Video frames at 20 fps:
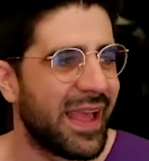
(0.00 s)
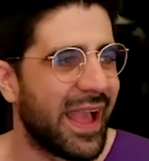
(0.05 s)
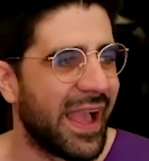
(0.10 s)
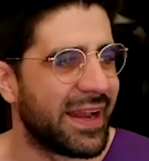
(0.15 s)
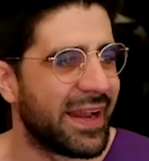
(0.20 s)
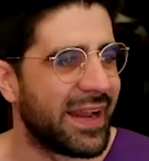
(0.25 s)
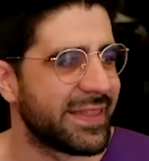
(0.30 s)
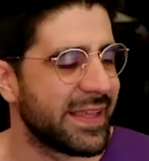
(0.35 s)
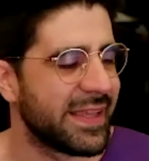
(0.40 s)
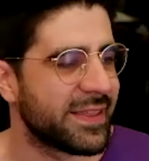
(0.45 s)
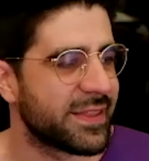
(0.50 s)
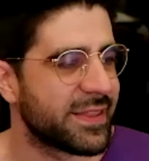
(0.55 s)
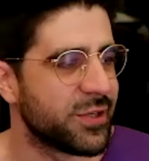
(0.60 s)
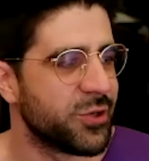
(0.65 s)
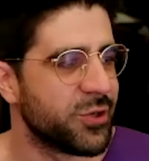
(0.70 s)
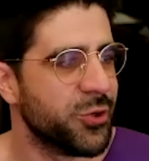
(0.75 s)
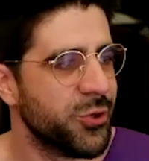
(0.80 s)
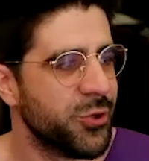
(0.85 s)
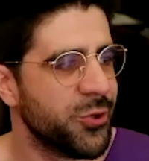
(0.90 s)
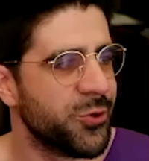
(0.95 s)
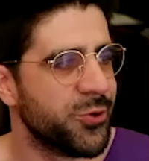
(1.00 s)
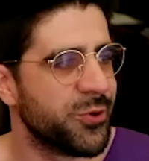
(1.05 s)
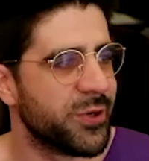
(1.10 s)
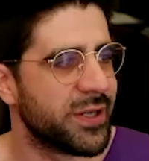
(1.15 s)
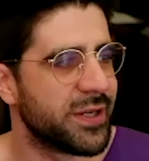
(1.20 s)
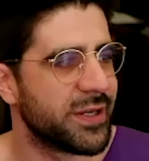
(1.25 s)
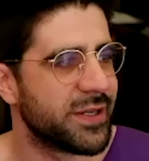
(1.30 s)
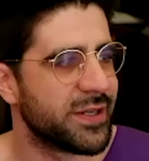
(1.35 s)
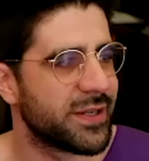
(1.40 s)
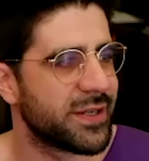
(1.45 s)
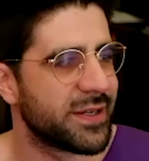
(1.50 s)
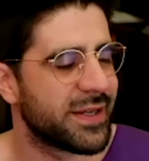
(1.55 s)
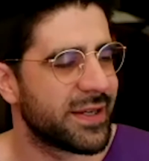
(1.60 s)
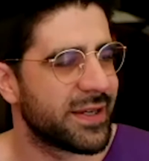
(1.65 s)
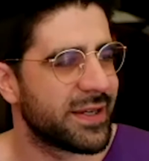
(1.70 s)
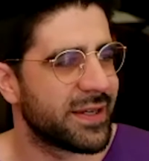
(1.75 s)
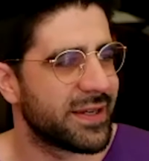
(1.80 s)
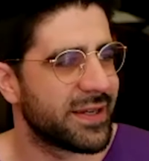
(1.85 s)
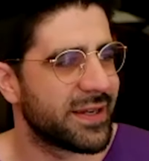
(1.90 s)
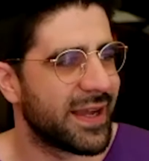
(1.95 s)
and i think the who
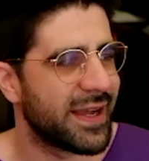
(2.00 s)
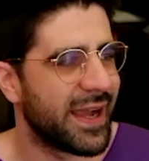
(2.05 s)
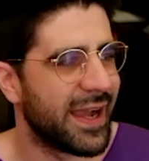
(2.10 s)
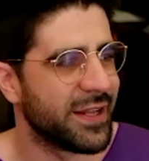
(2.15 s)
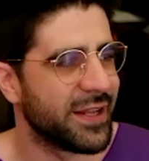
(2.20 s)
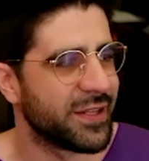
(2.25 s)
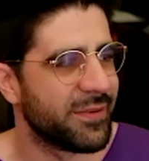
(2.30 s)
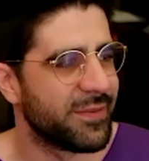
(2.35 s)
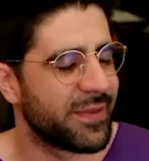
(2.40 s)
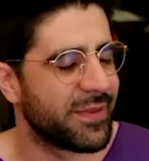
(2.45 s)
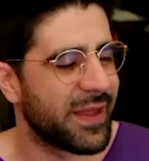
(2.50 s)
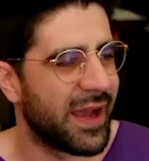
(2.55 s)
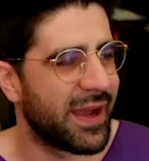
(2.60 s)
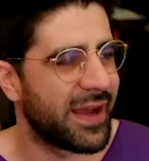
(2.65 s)
ele-